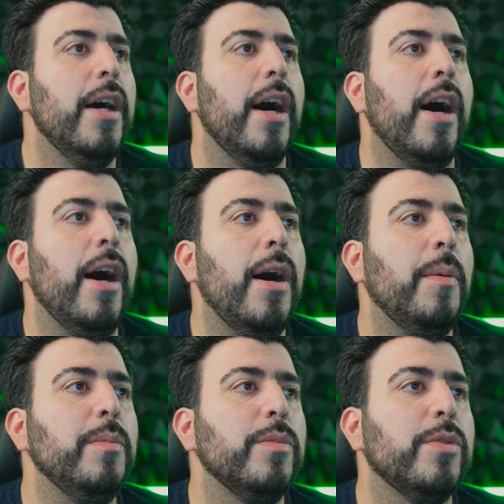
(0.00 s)

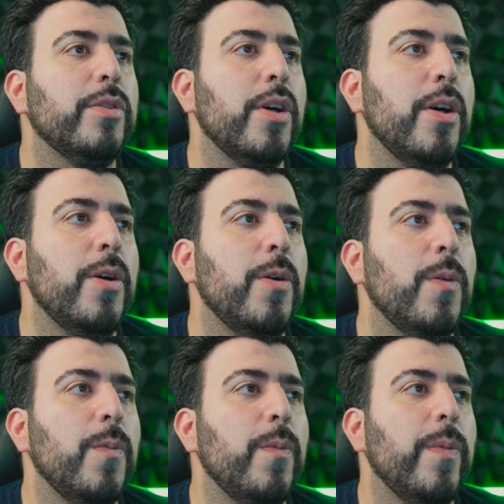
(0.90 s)
Um,
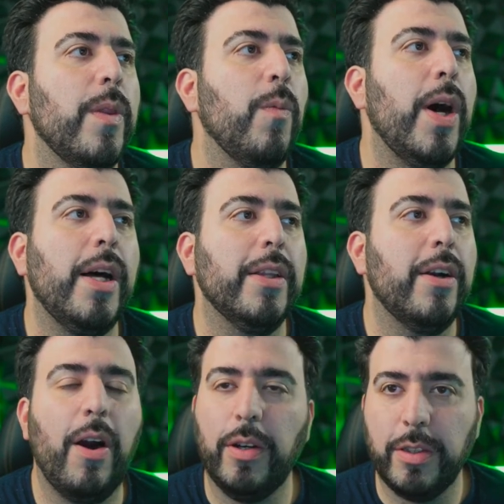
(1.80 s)
so while
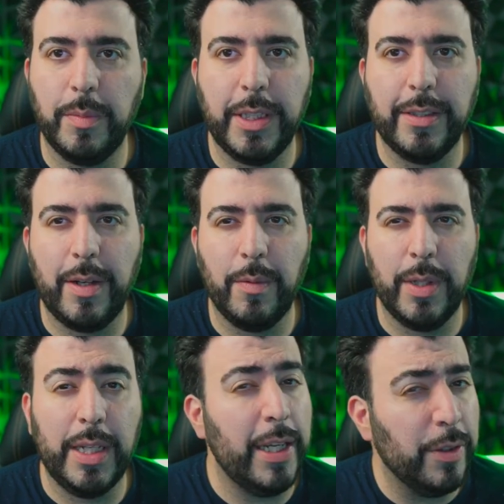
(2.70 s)
there are some things I
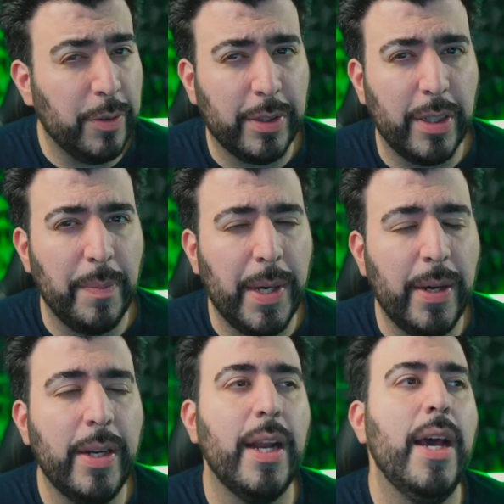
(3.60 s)
really interested
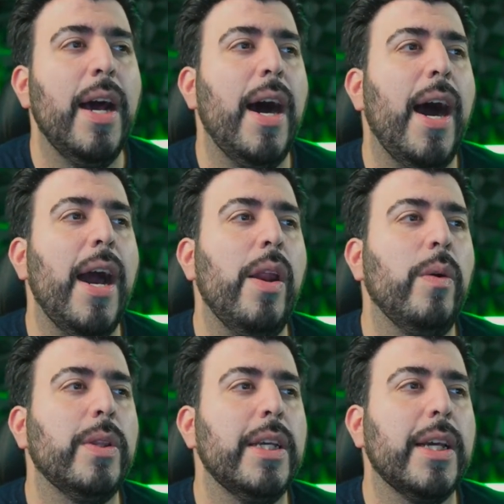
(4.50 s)
about it, I
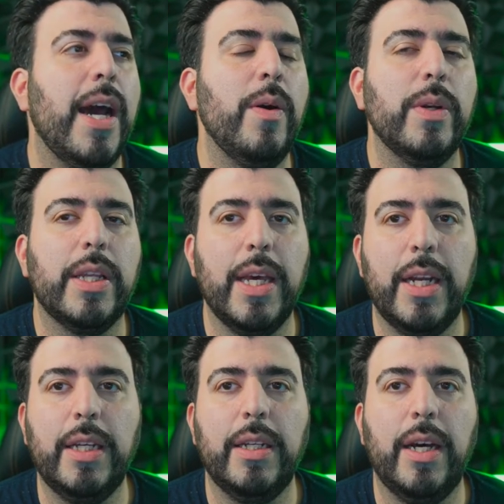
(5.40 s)
don't think I would get
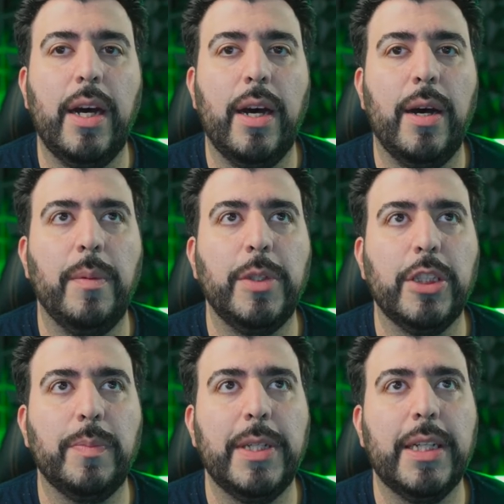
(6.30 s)
it um,
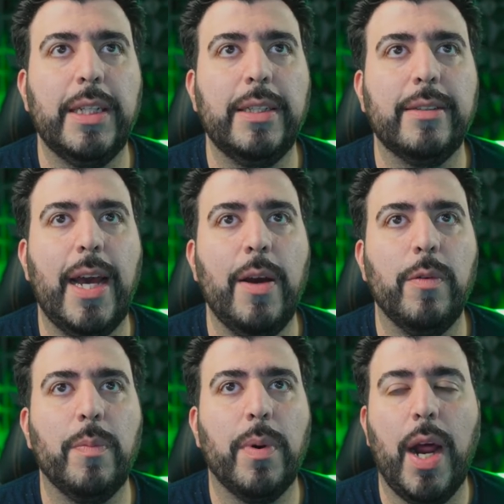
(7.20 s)
just because I
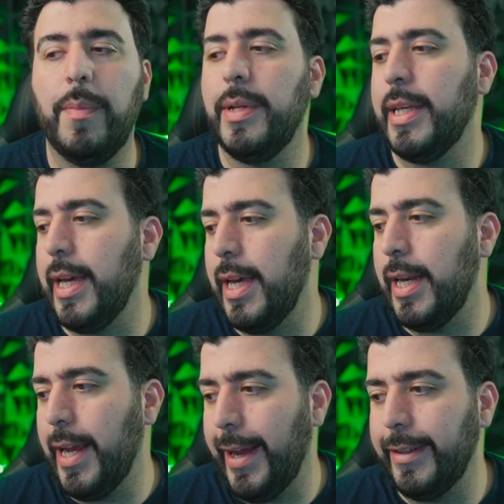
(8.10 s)
would probably get
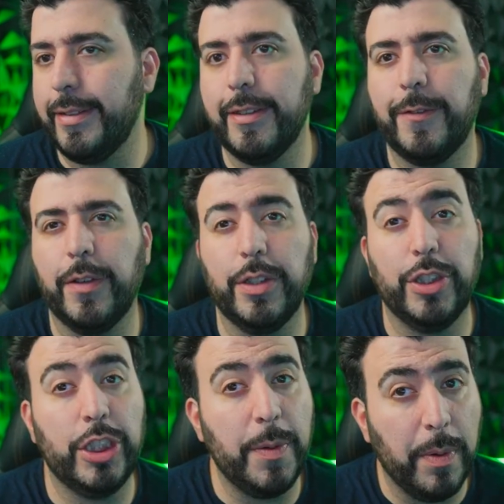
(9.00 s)
an Asus for a
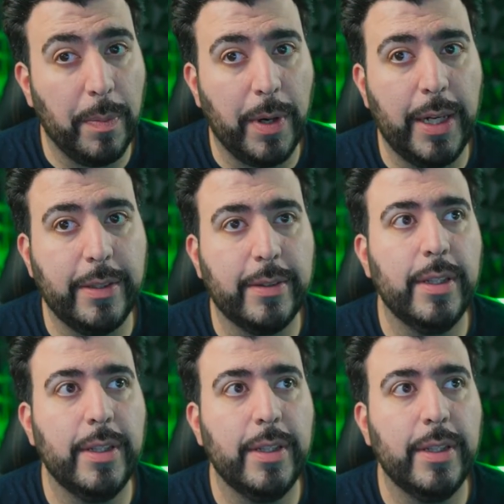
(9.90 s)
cheaper price